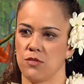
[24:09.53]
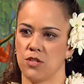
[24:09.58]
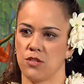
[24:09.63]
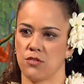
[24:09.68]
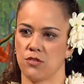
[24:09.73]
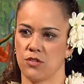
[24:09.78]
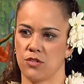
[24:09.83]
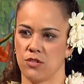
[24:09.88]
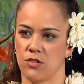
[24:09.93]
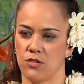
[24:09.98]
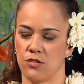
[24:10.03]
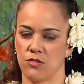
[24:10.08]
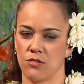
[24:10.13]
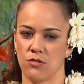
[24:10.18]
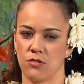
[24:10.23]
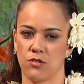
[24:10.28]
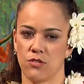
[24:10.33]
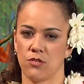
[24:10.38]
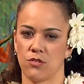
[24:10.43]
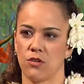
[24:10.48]
resources to
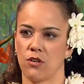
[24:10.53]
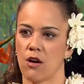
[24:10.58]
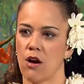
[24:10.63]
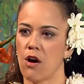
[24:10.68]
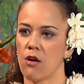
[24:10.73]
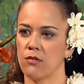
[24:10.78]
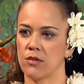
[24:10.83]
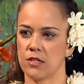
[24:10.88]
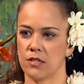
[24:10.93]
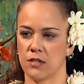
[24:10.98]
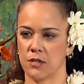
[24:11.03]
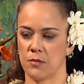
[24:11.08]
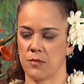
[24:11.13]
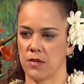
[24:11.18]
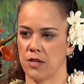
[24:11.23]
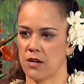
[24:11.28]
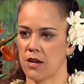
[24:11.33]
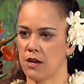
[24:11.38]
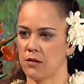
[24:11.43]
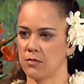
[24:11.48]
do so are always going to
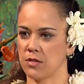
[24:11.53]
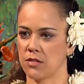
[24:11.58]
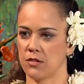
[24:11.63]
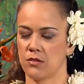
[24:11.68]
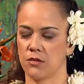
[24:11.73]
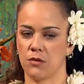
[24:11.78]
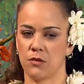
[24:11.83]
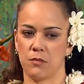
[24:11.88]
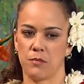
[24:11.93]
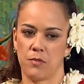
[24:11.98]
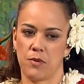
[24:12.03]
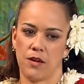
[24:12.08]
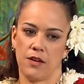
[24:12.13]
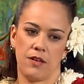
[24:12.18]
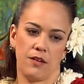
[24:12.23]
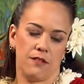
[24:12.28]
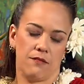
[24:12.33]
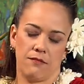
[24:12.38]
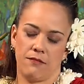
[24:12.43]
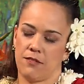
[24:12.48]
be an obstacle,
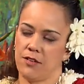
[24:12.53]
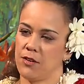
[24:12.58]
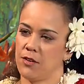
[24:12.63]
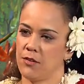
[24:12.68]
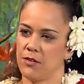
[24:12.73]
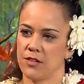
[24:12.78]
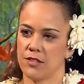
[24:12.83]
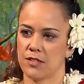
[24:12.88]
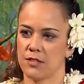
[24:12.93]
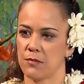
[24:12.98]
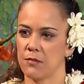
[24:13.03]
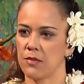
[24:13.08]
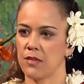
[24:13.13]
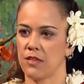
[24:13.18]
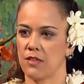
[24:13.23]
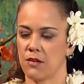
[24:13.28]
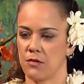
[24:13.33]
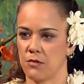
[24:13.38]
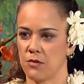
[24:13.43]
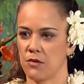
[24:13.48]
but you know, it's
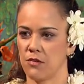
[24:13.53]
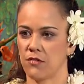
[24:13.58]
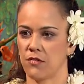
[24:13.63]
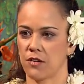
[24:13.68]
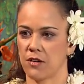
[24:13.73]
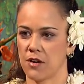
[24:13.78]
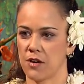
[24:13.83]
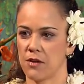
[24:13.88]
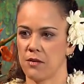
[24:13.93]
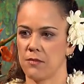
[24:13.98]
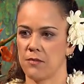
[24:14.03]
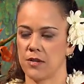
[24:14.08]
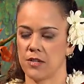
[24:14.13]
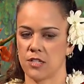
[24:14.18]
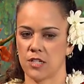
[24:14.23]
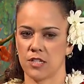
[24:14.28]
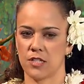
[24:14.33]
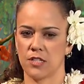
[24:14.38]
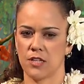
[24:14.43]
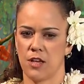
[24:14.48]
something that we'll overcome and
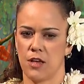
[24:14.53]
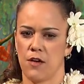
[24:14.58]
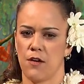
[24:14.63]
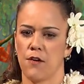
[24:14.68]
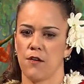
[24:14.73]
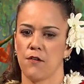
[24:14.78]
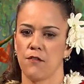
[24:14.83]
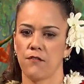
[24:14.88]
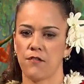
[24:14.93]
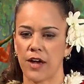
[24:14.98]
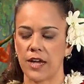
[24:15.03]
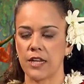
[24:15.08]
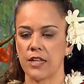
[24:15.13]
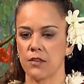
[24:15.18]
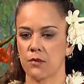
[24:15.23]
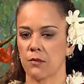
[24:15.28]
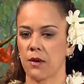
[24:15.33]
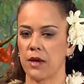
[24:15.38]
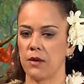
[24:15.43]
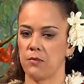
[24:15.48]
just finding
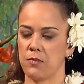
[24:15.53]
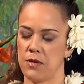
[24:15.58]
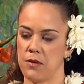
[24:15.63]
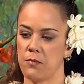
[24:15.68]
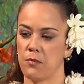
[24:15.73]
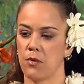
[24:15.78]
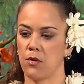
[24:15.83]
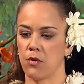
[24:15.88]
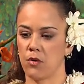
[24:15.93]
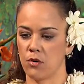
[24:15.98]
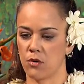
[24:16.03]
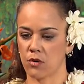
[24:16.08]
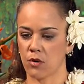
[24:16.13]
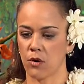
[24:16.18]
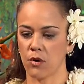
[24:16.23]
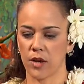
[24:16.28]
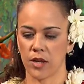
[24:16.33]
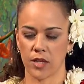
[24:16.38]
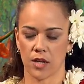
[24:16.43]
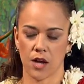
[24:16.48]
the right people,
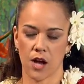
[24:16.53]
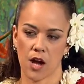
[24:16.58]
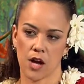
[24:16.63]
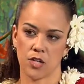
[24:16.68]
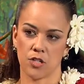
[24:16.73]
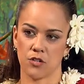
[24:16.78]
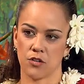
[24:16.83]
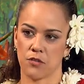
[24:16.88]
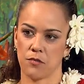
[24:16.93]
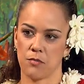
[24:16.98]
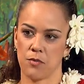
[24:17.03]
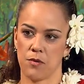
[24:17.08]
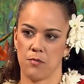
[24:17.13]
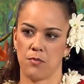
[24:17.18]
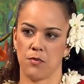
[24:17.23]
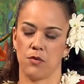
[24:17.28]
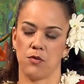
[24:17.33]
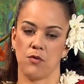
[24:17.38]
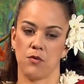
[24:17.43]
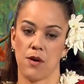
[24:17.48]
growing a cadre of
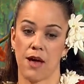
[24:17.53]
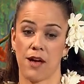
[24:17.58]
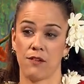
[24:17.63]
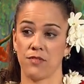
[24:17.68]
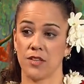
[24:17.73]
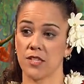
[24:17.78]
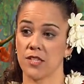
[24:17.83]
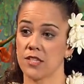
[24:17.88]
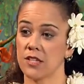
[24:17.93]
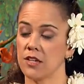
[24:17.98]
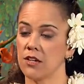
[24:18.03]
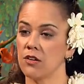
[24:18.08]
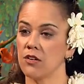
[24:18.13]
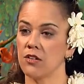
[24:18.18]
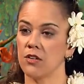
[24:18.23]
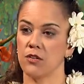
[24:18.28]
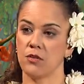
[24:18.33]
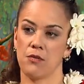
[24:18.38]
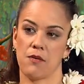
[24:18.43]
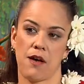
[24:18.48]
people who have the
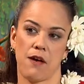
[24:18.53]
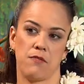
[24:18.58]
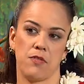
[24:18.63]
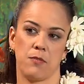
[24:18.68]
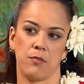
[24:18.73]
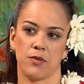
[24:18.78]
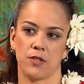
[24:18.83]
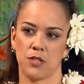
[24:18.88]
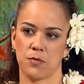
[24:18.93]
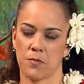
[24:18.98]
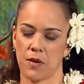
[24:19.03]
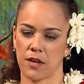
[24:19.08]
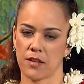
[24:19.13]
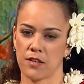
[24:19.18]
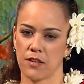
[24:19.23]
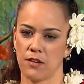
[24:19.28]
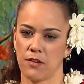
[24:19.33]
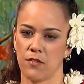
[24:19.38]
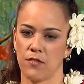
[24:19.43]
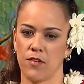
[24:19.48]
skill and who have the
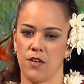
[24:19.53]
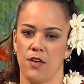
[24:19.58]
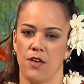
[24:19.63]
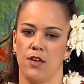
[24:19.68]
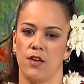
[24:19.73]
perspective